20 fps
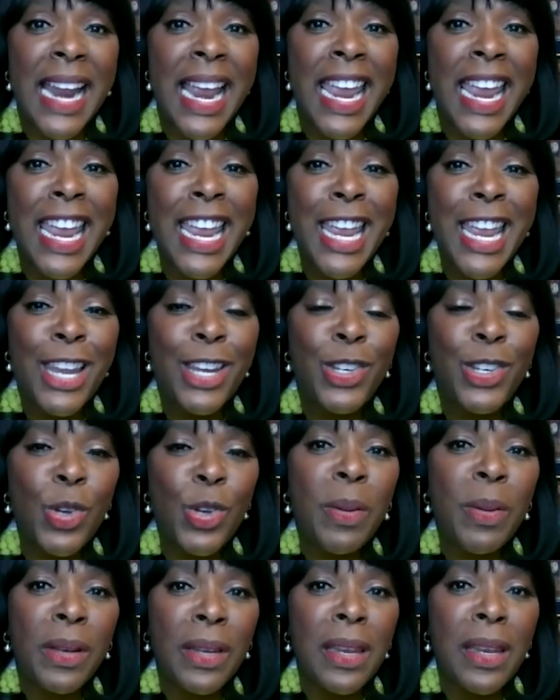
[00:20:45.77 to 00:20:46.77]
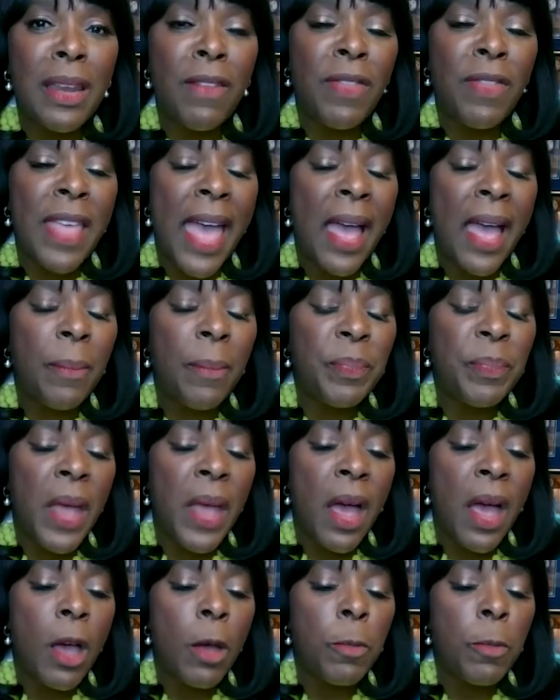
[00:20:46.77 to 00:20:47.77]
And I do believe that
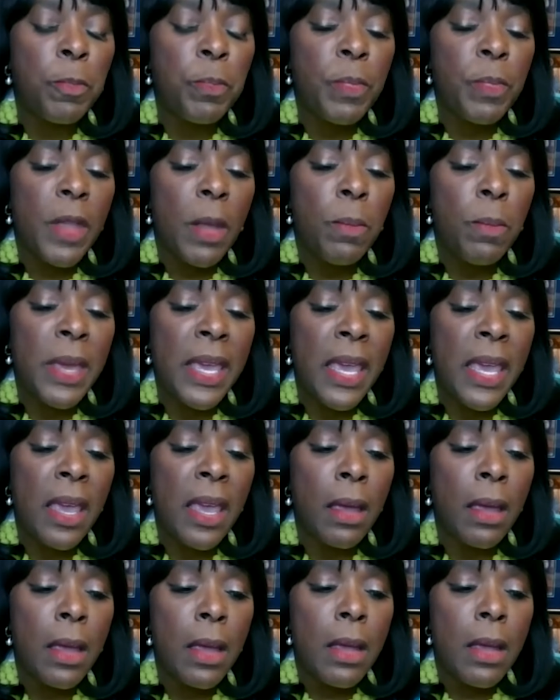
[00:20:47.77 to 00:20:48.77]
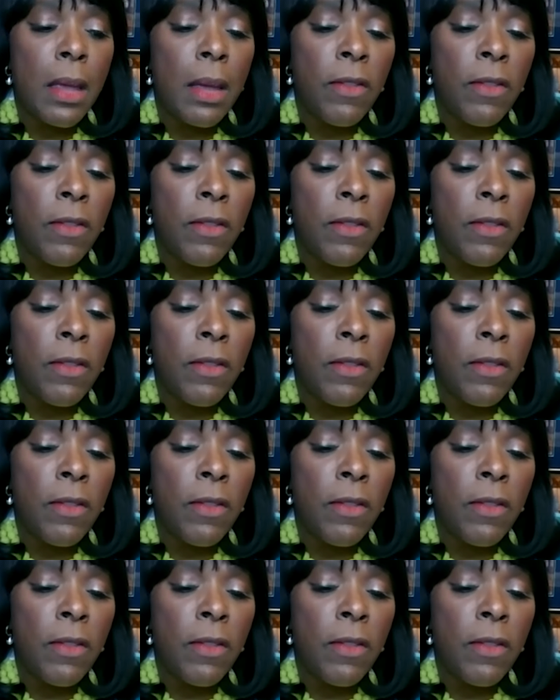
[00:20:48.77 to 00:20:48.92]
being